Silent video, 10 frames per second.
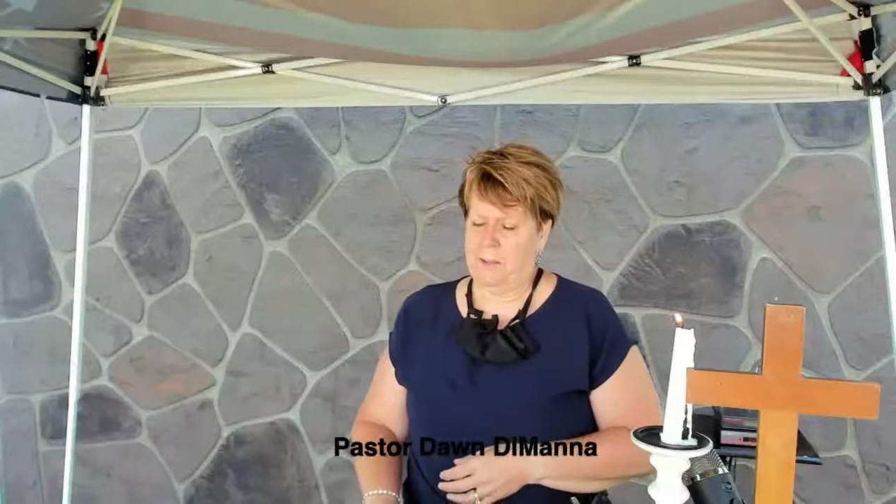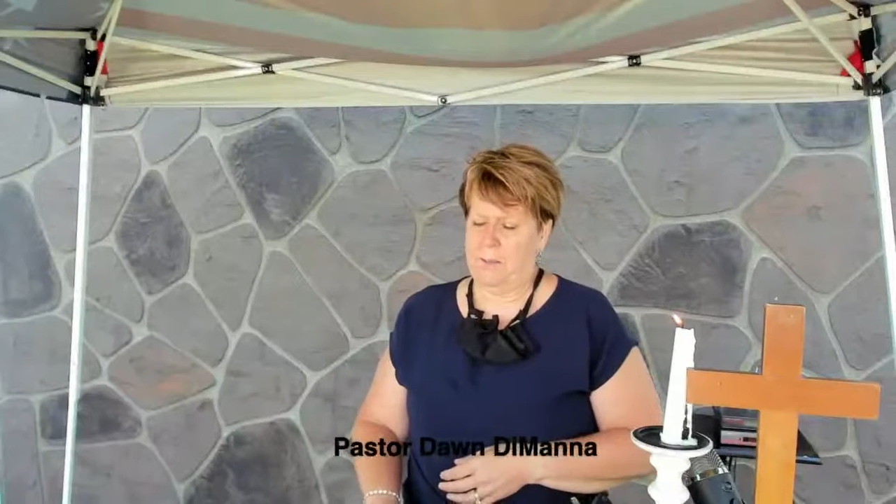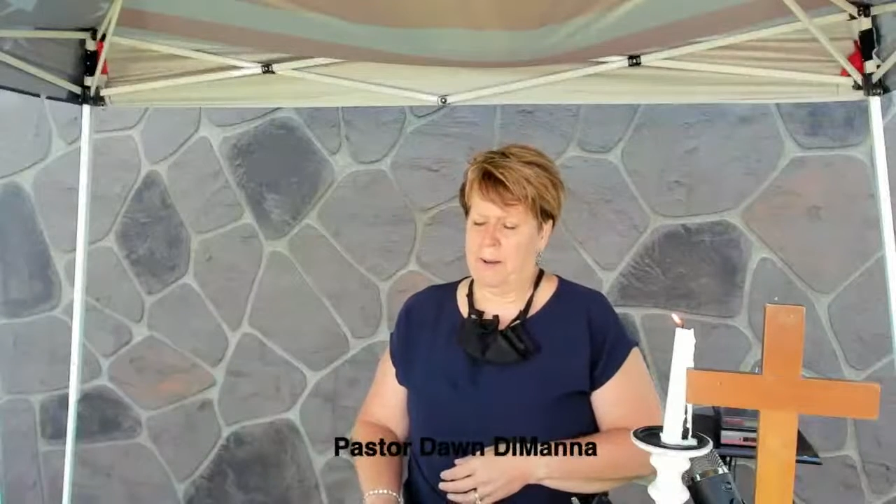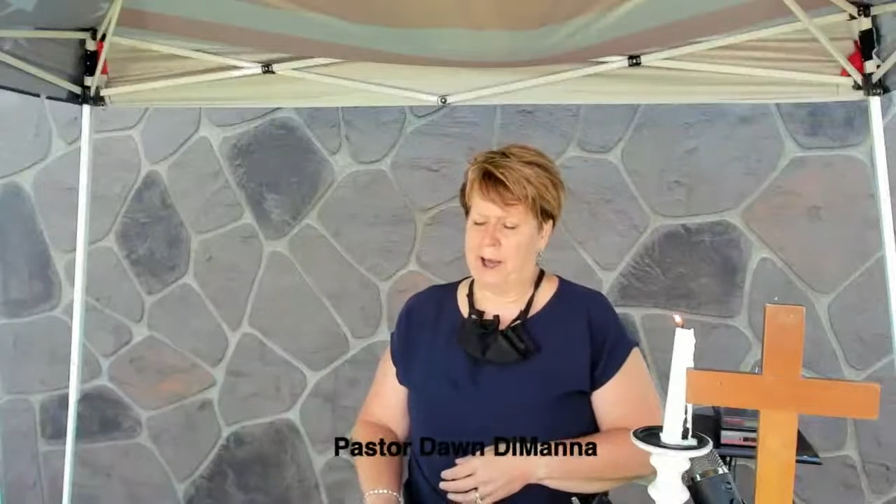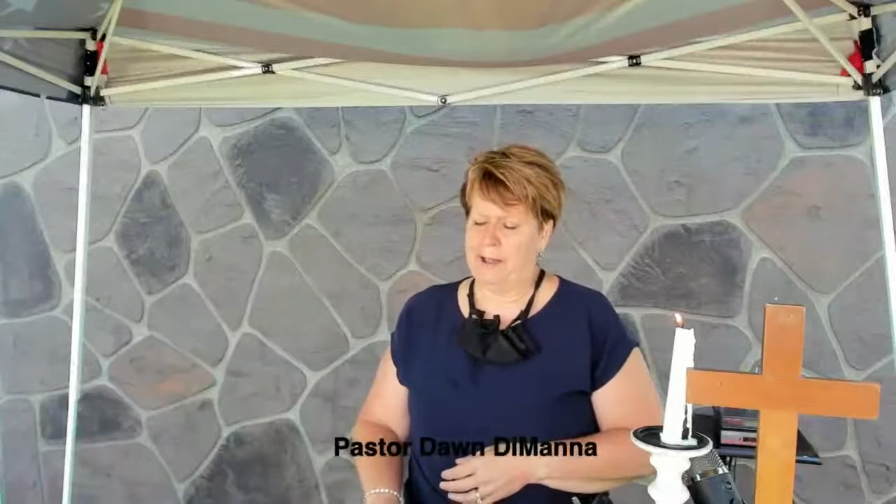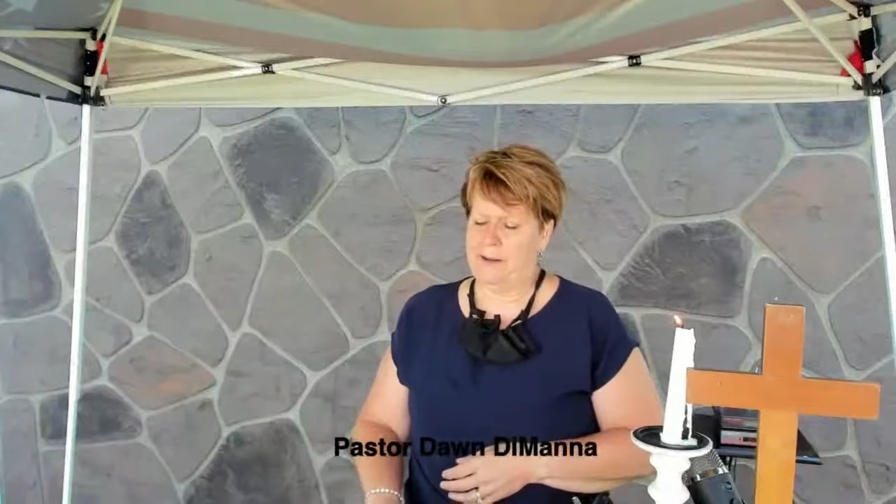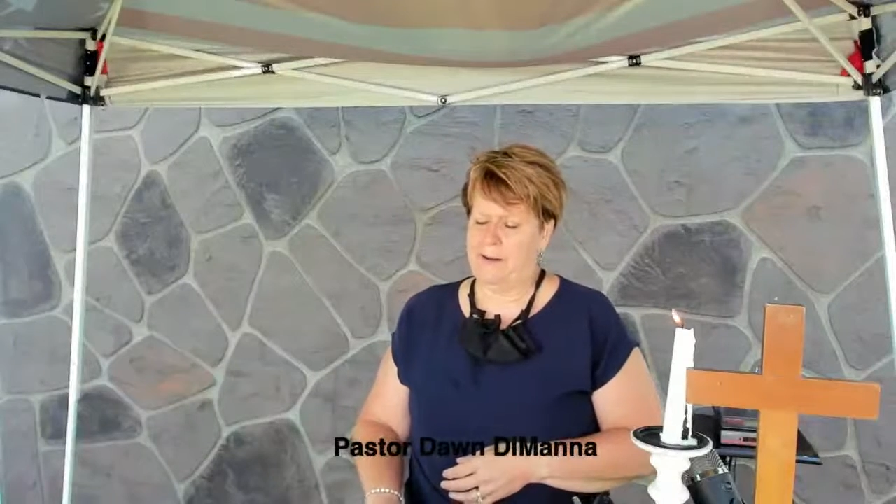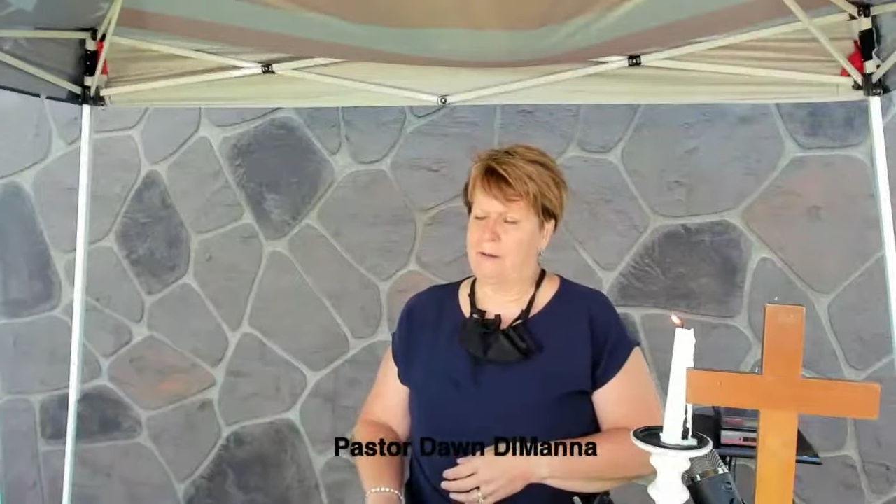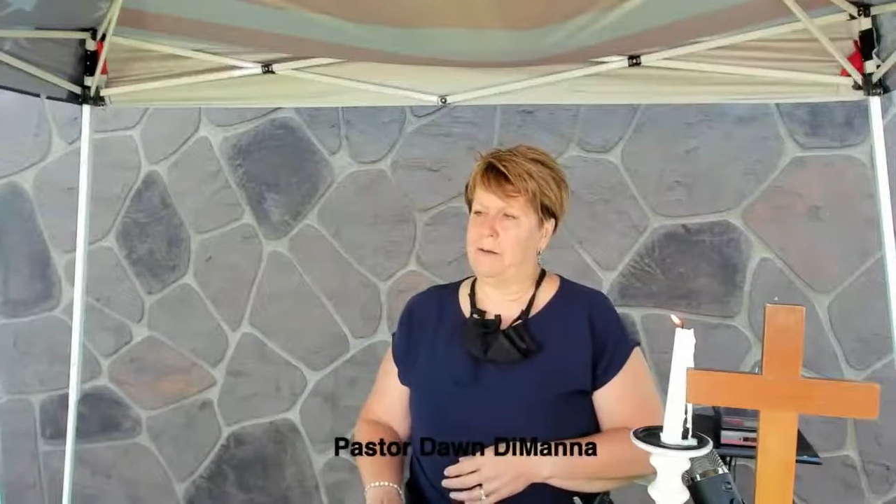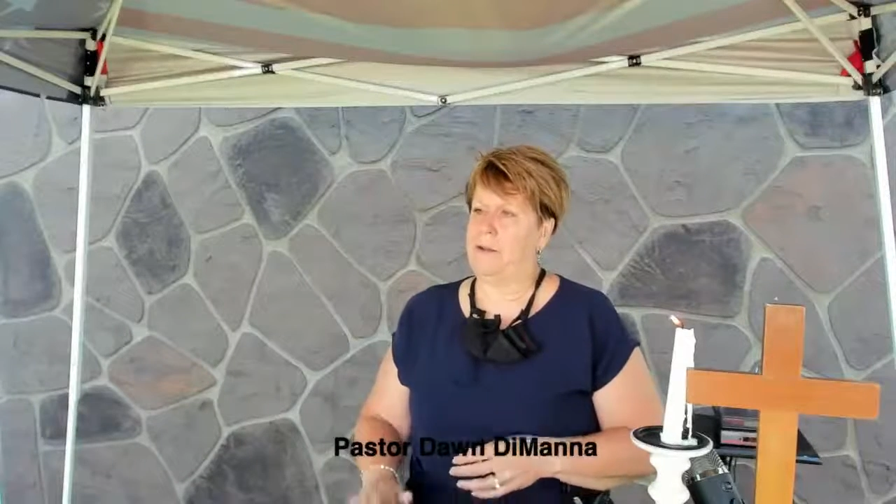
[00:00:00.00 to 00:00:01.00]
But
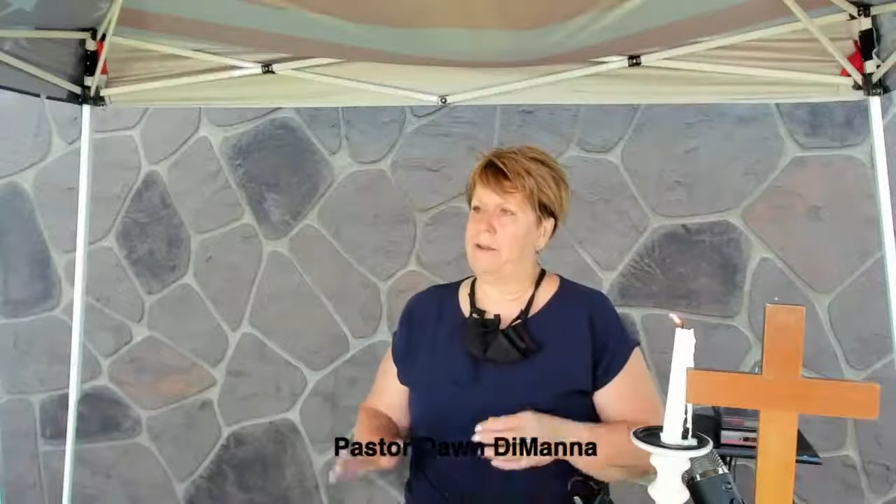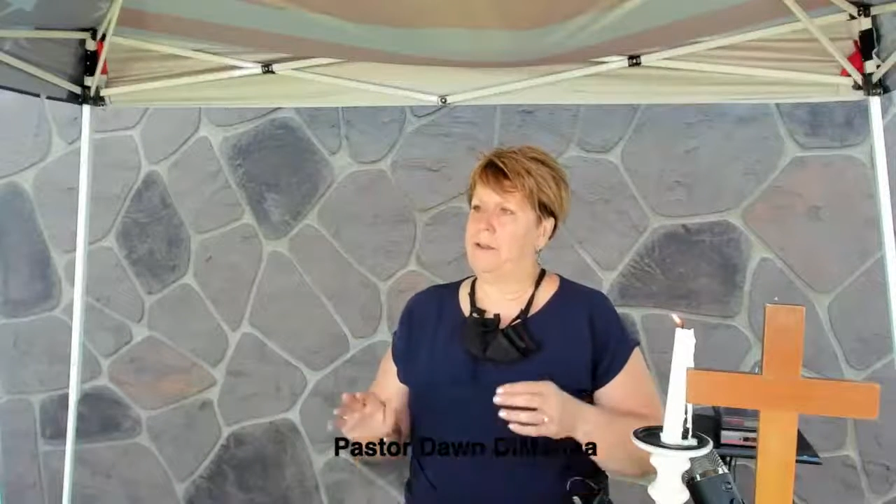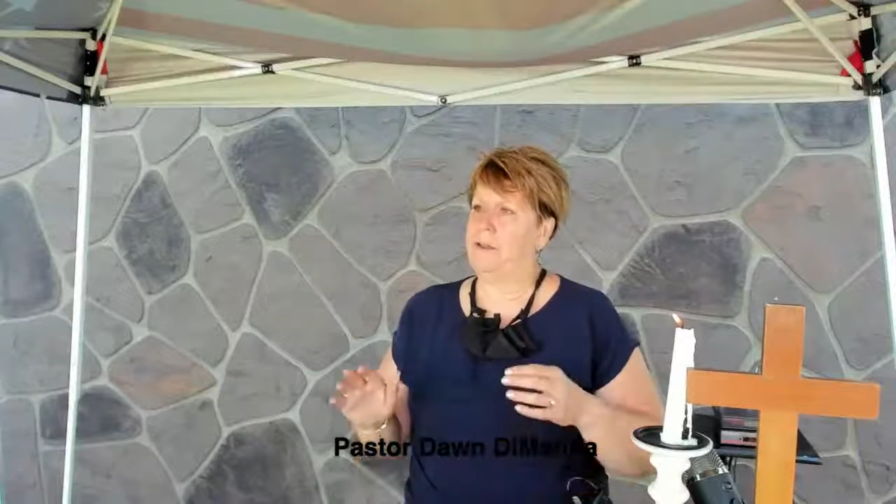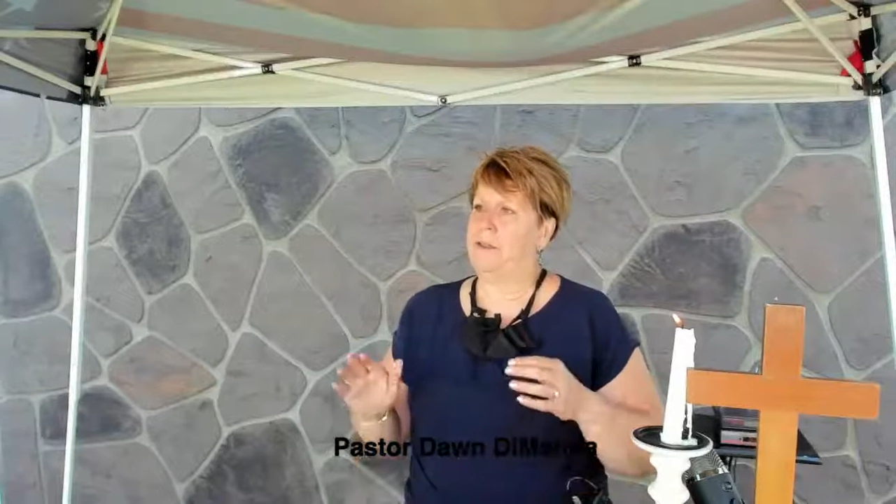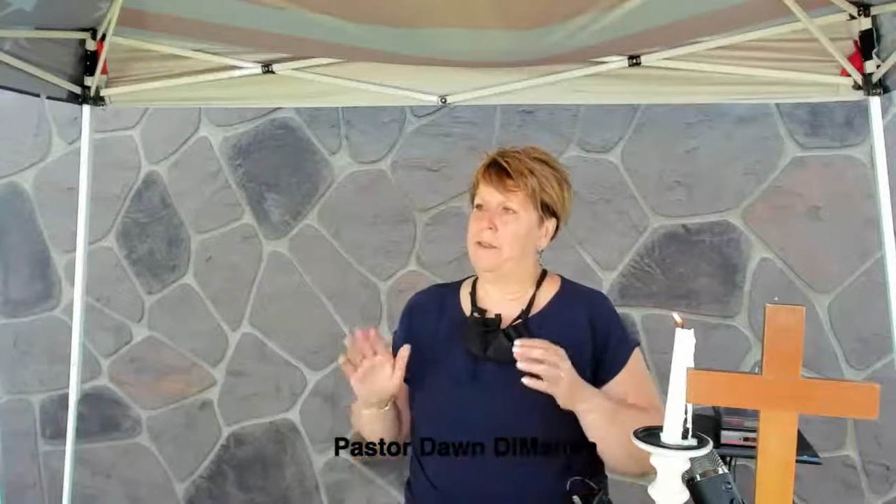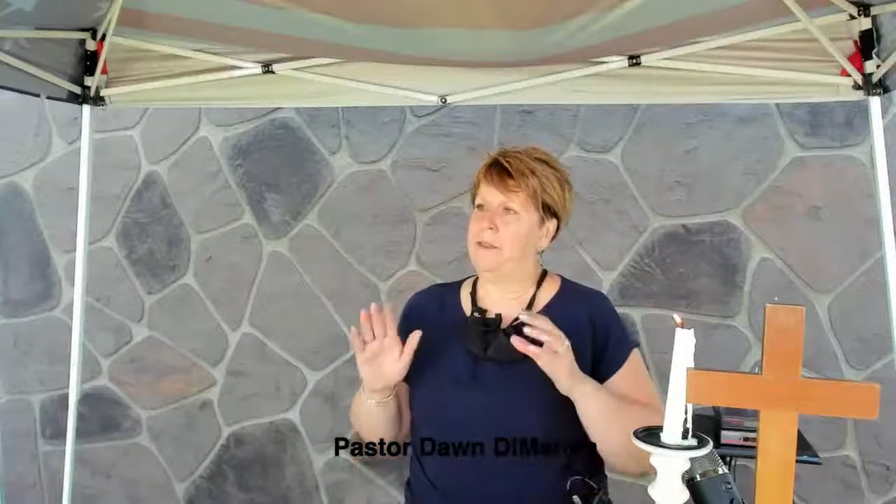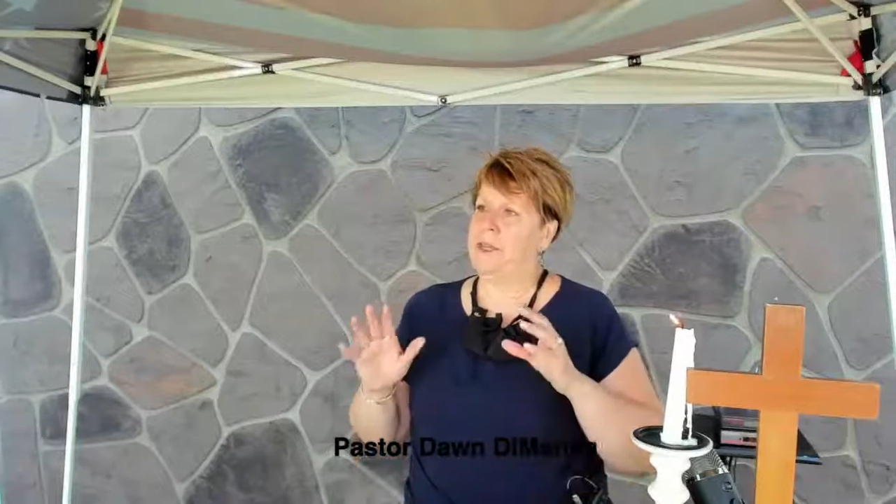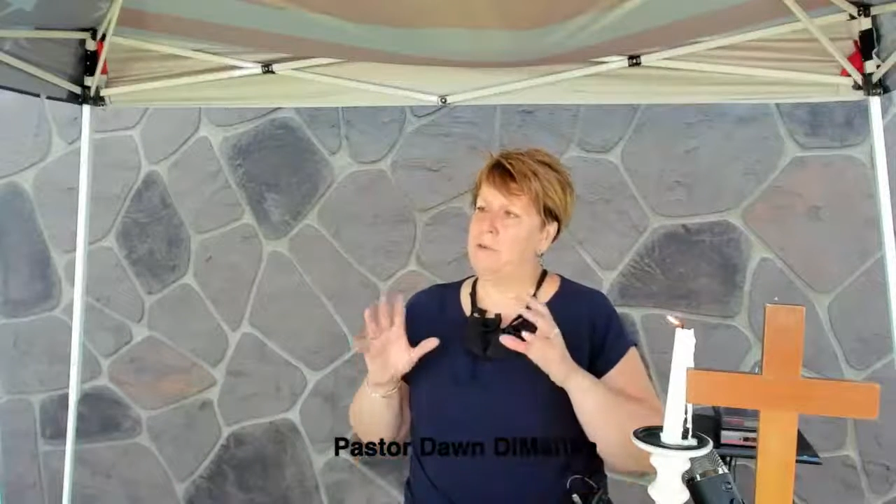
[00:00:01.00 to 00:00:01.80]
they